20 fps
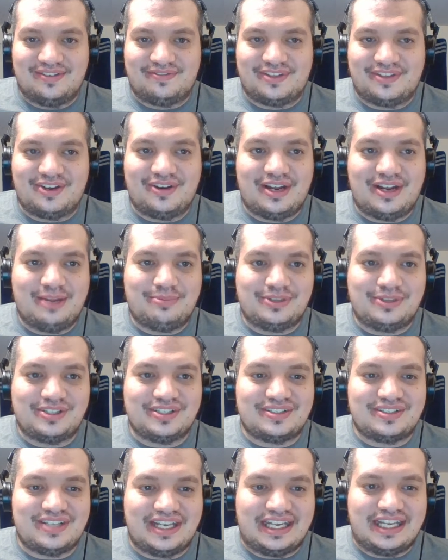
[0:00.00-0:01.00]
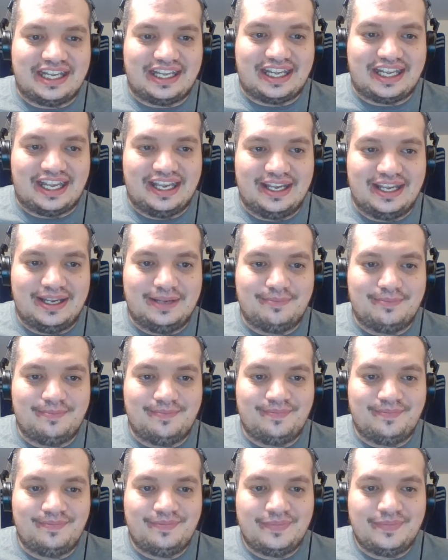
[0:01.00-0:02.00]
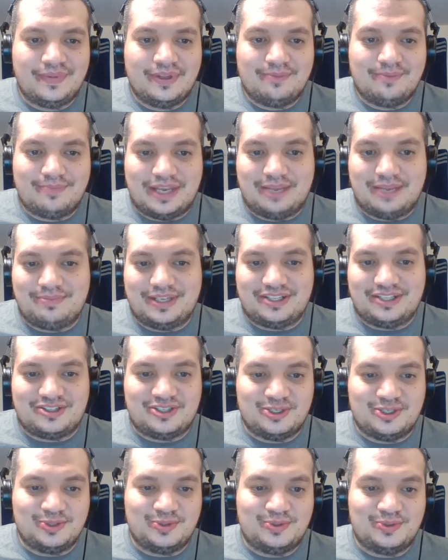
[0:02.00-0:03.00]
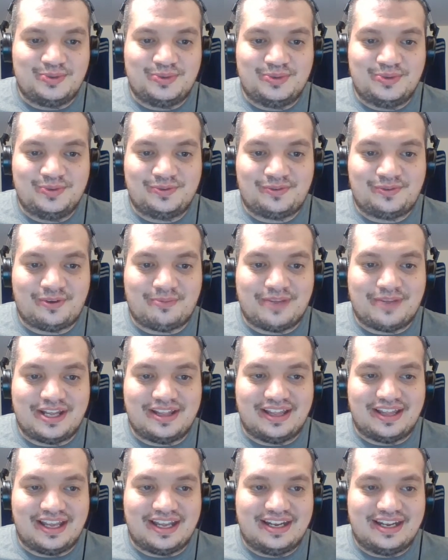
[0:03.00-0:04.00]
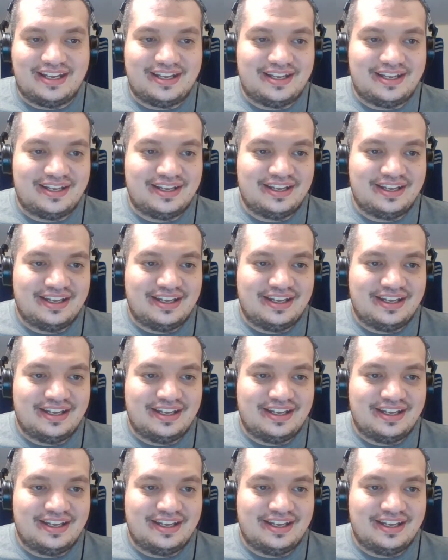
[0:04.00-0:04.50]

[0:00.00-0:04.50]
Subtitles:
If they're able to take a game, maybe two, from Atlanta,